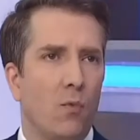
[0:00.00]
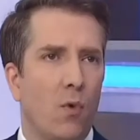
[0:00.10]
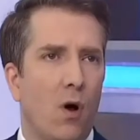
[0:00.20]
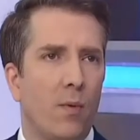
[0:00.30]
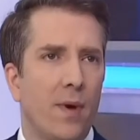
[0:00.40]
and
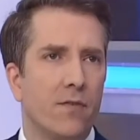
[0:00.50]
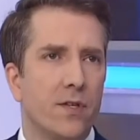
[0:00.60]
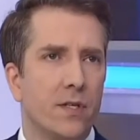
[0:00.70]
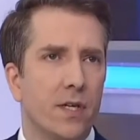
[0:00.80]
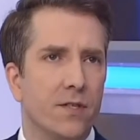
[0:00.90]
all we
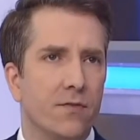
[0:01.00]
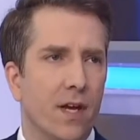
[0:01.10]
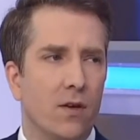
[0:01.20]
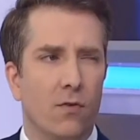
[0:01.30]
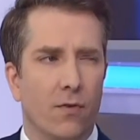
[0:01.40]
have is
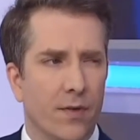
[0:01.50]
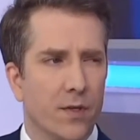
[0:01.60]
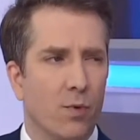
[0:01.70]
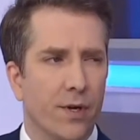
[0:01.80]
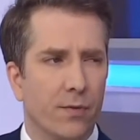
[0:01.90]
Vancouver
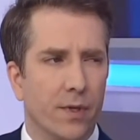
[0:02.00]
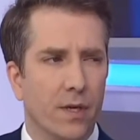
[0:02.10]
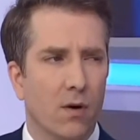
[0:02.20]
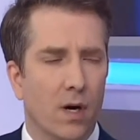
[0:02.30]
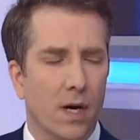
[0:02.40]
at this point to
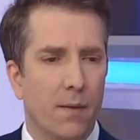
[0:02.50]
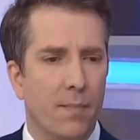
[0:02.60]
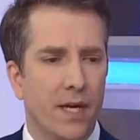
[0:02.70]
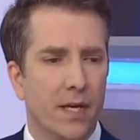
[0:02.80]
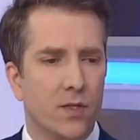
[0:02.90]
really go
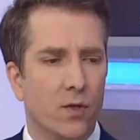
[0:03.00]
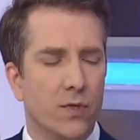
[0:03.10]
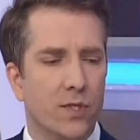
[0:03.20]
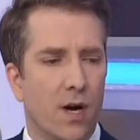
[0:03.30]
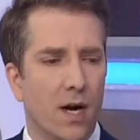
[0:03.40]
on, because
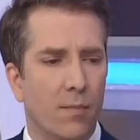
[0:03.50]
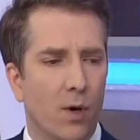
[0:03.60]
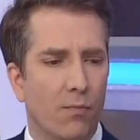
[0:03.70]
there was talk